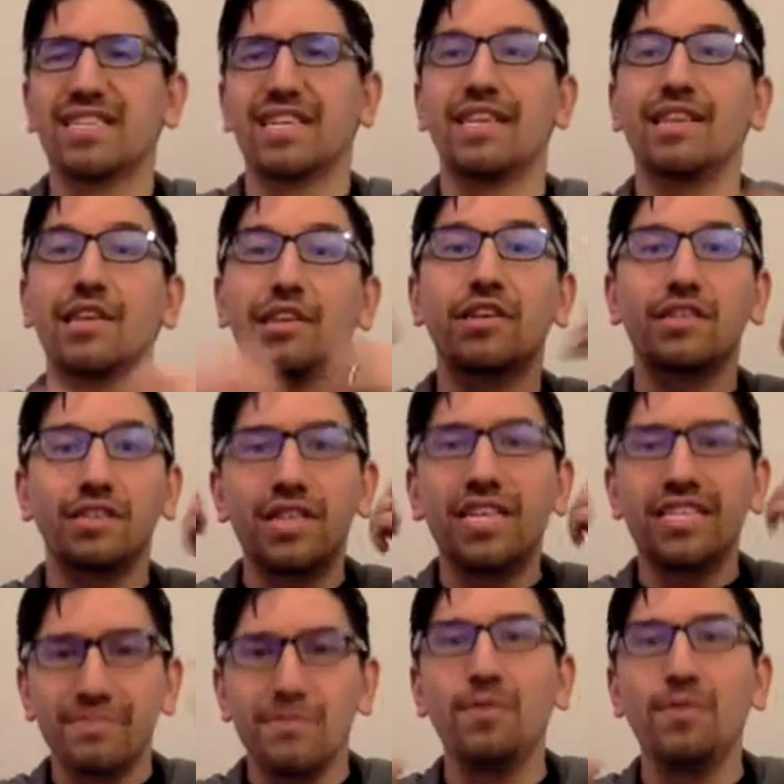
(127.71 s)

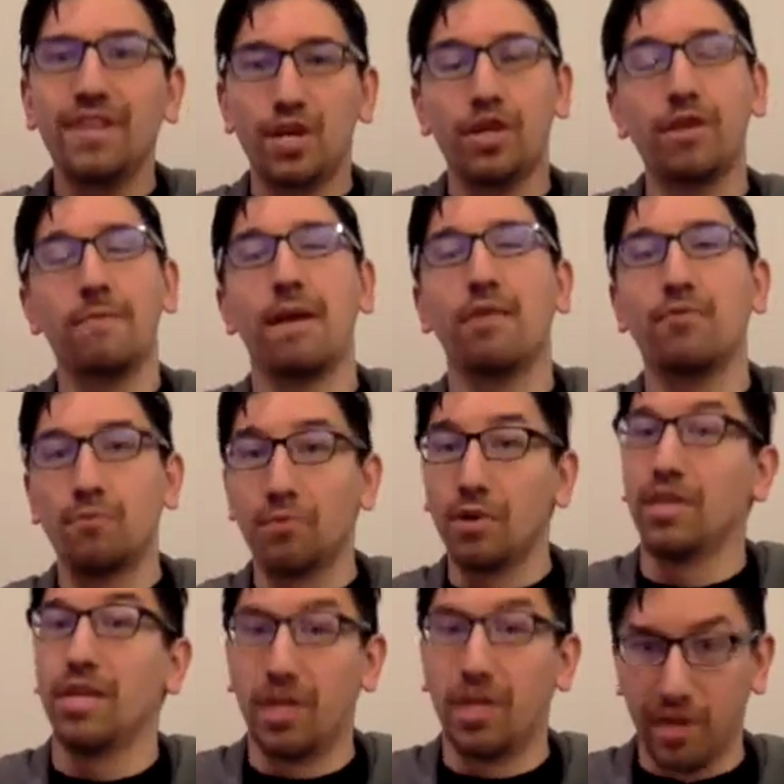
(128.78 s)
this movie could have been
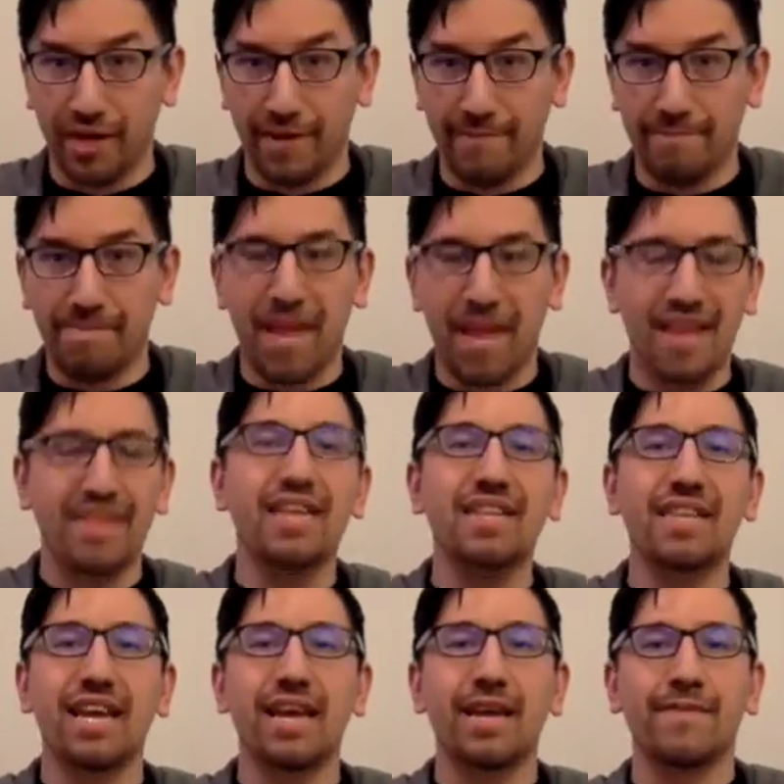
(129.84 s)
really good. I think
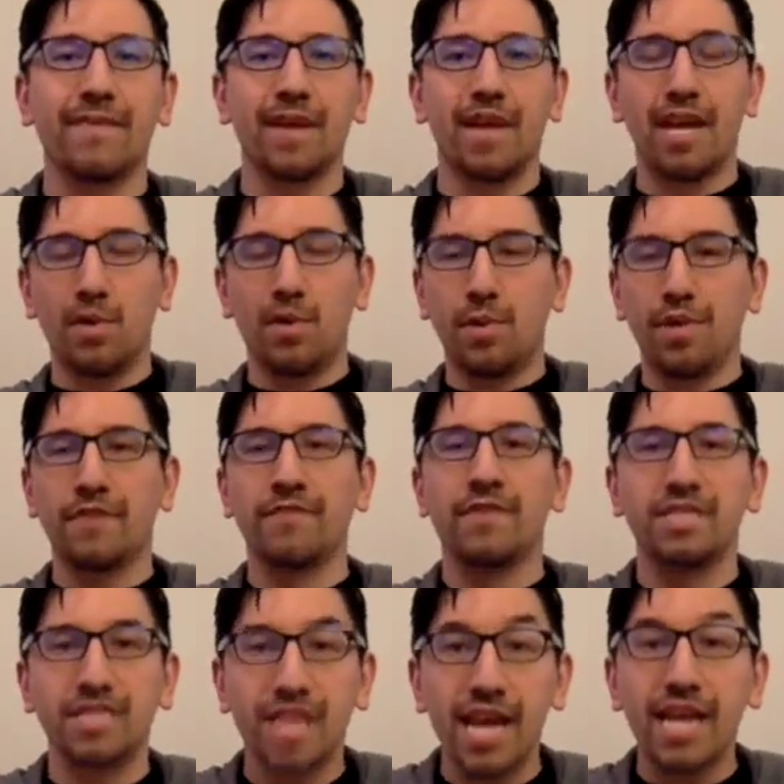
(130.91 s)
that if it would have
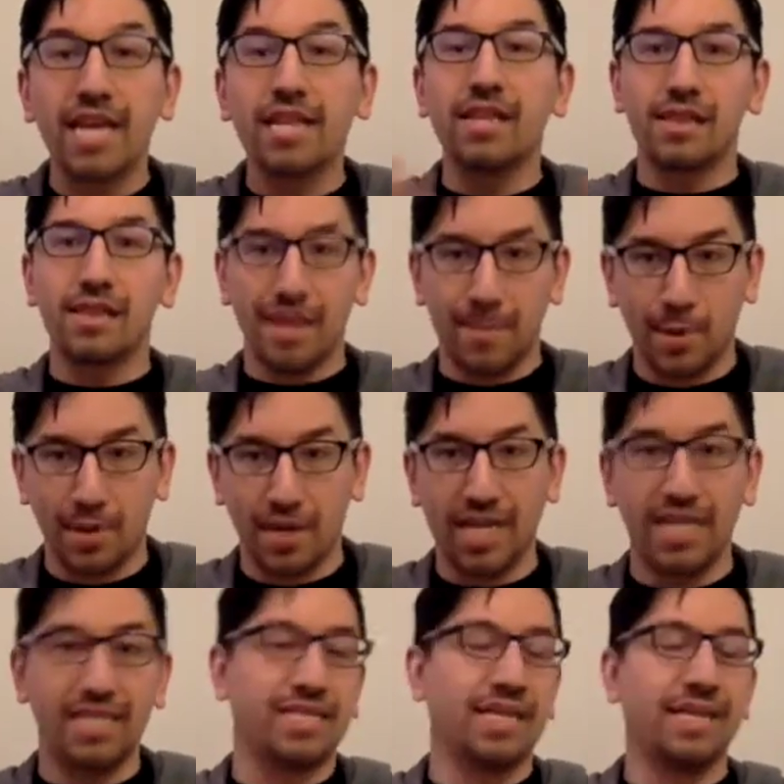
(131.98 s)
taken the
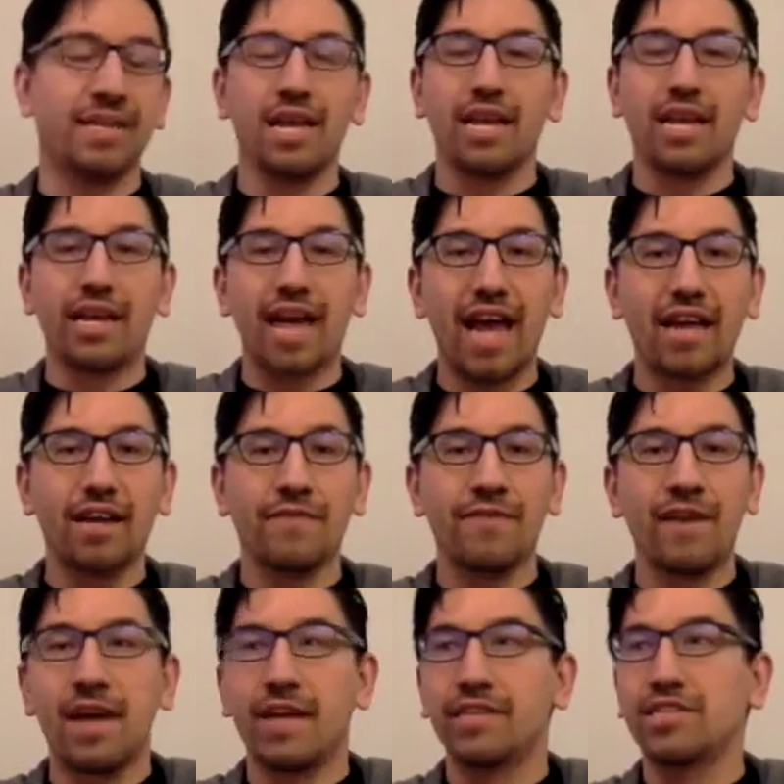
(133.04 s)
liberties and kind of
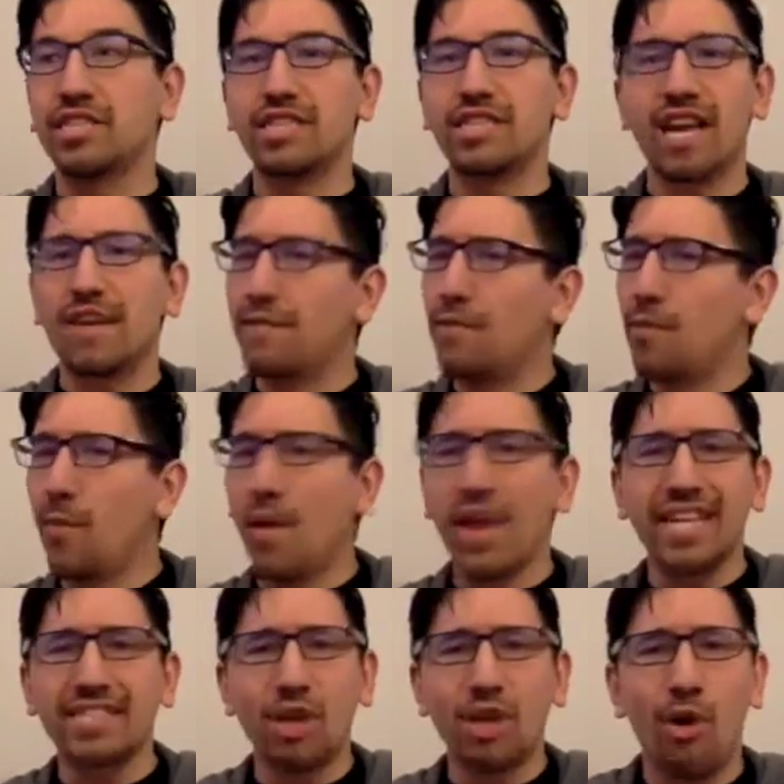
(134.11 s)
just kind of went
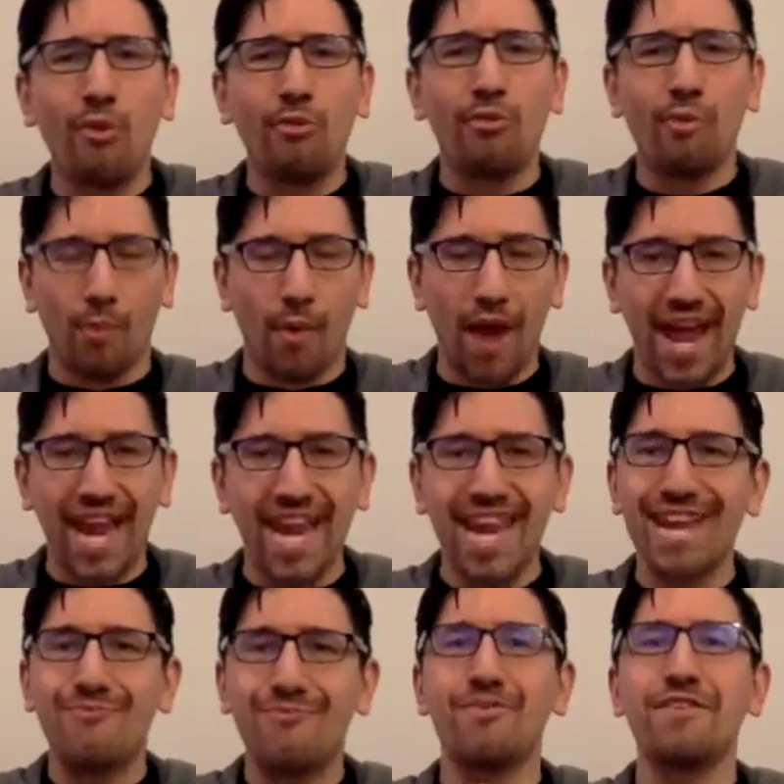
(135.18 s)
its own way,
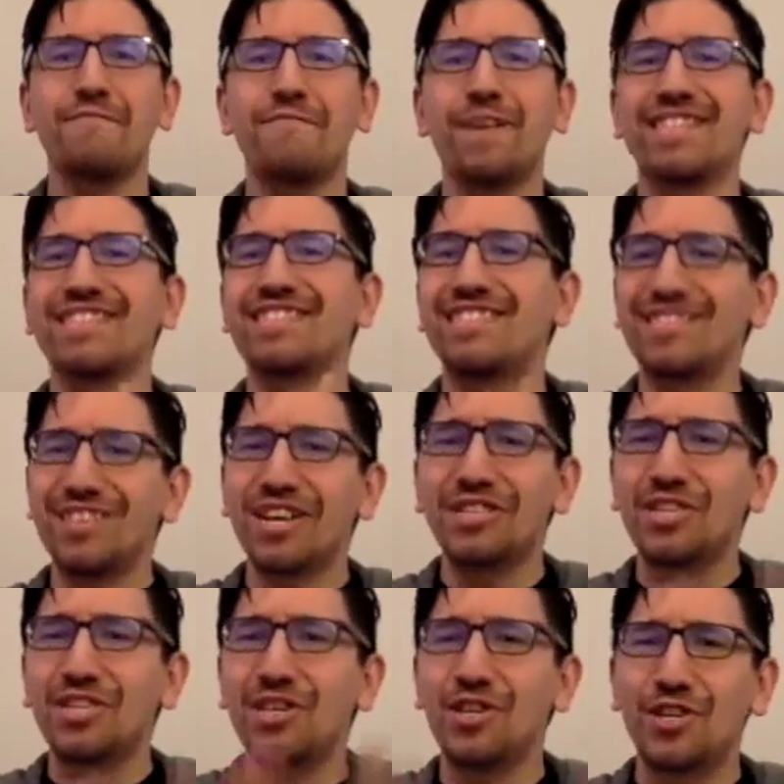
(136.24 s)
it would have been such
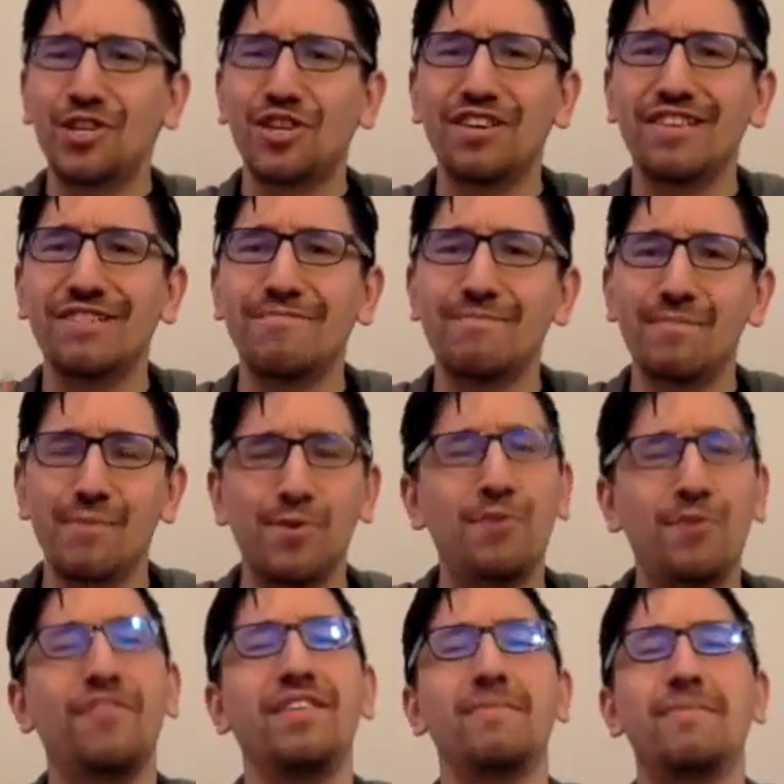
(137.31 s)
a good
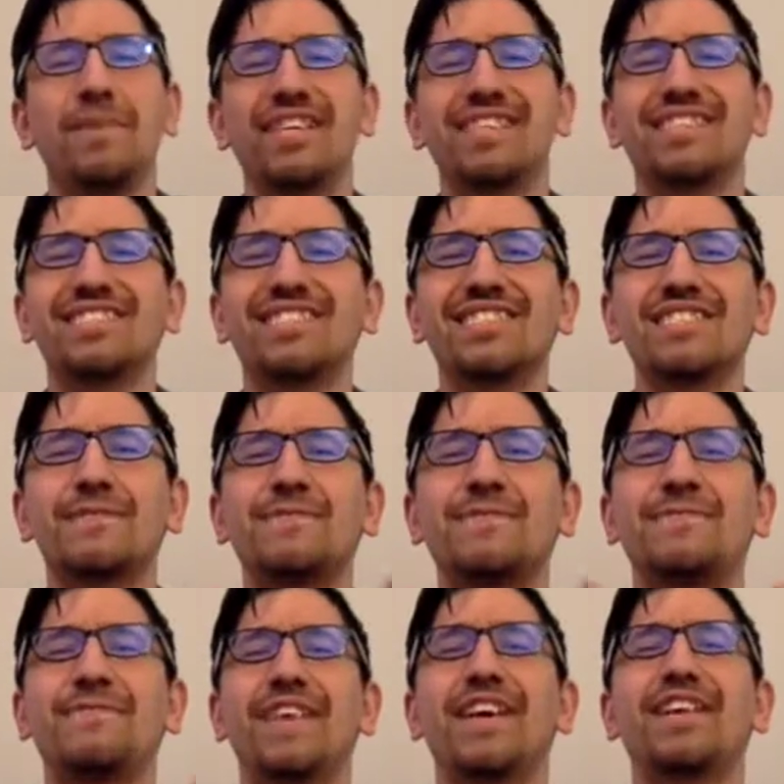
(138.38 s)
movie, but it just
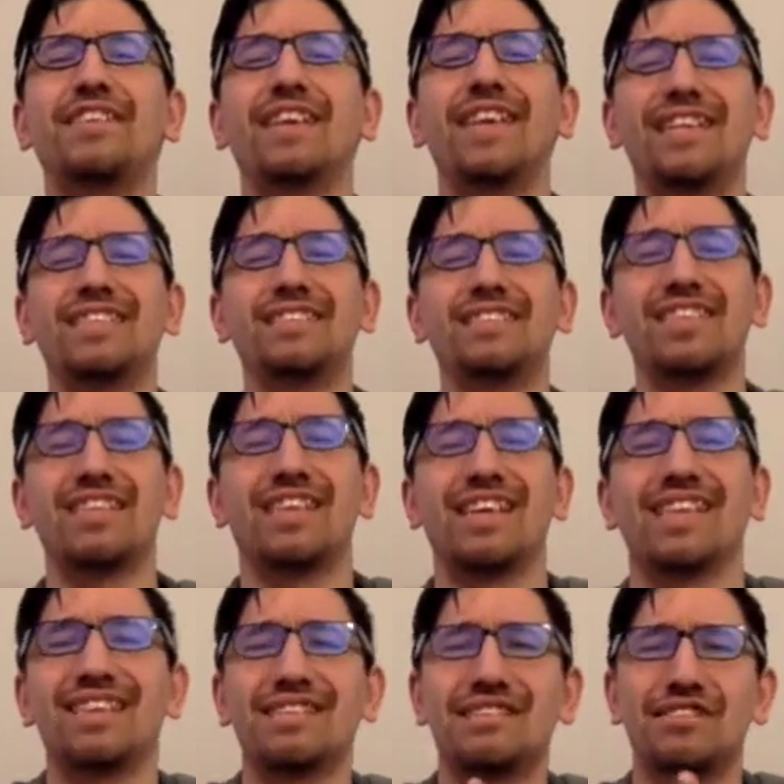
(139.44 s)
fell into
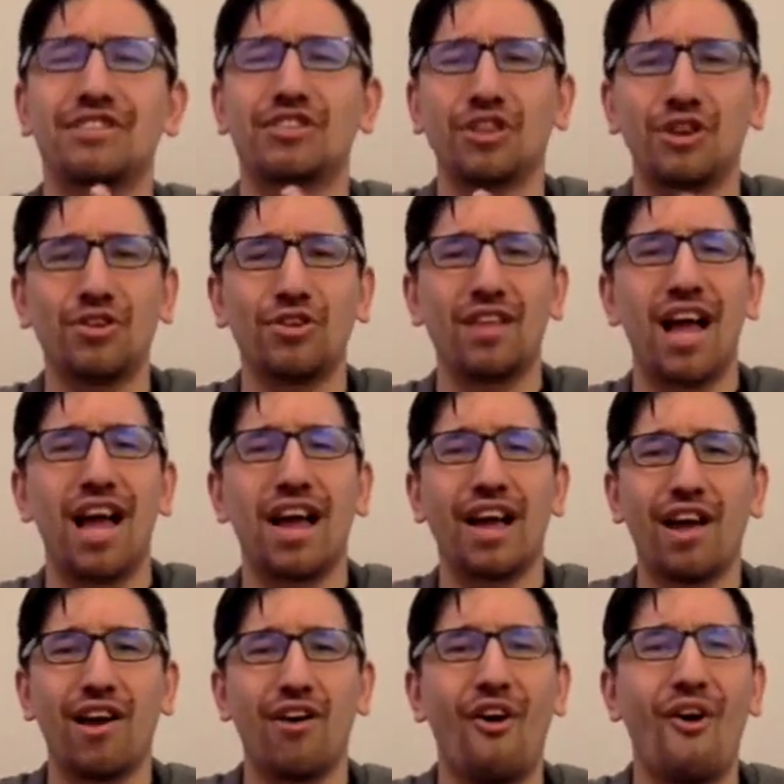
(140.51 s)
like this Sherlock
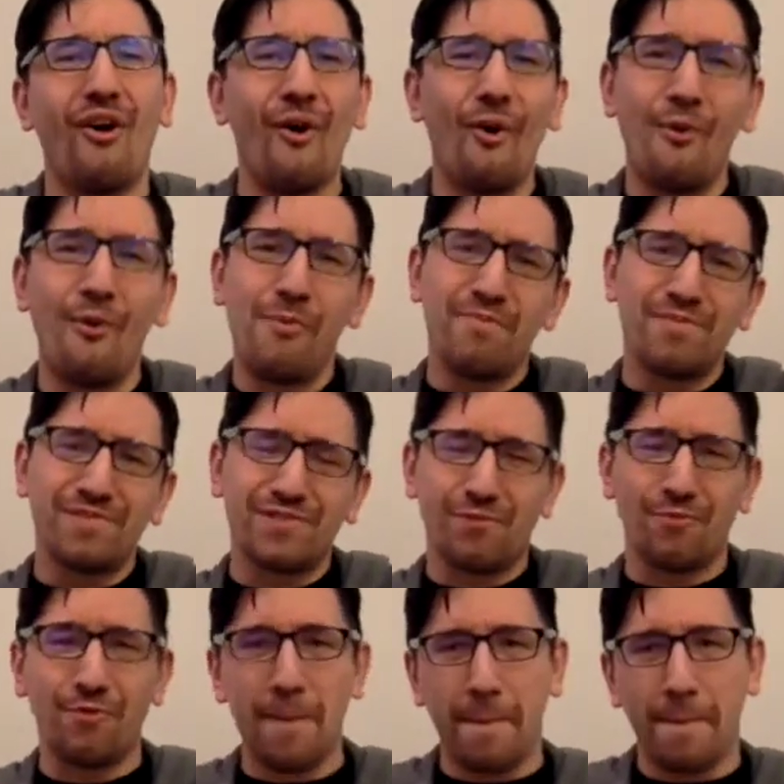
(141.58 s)
Holmes
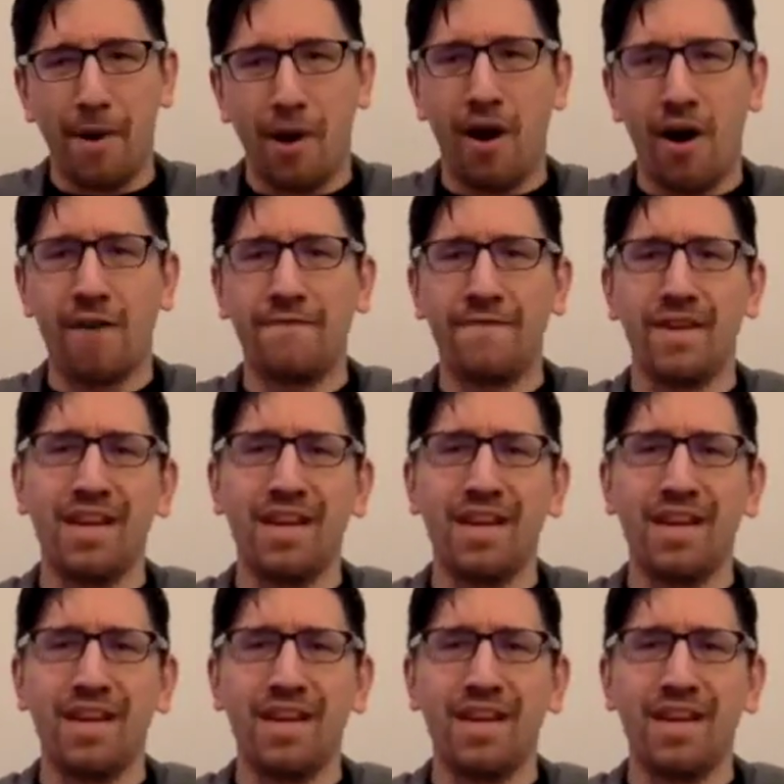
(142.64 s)
ripoff